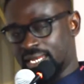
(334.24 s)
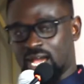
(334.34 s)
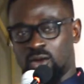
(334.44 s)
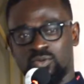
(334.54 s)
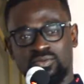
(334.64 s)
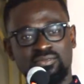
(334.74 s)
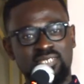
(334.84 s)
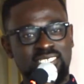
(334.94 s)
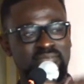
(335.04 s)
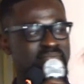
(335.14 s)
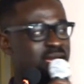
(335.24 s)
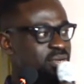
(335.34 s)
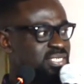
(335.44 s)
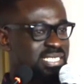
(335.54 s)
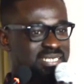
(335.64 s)
Now, there's
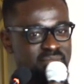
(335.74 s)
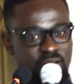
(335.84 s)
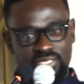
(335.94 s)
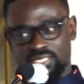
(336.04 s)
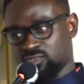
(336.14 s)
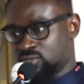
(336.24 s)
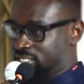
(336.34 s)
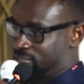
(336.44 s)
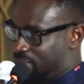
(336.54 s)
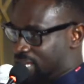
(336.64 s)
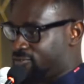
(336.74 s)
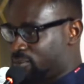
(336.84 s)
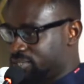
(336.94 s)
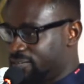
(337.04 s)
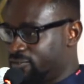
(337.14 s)
merit and demerit to these
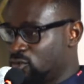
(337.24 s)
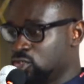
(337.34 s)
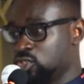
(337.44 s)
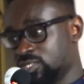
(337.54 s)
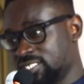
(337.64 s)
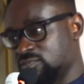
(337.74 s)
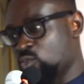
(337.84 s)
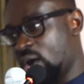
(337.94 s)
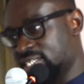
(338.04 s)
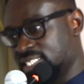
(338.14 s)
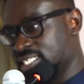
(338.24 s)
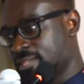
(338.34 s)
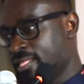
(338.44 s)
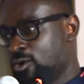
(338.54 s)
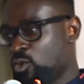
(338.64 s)
platforms. If you don't use it wisely,
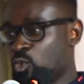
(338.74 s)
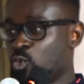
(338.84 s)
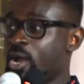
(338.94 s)
it will go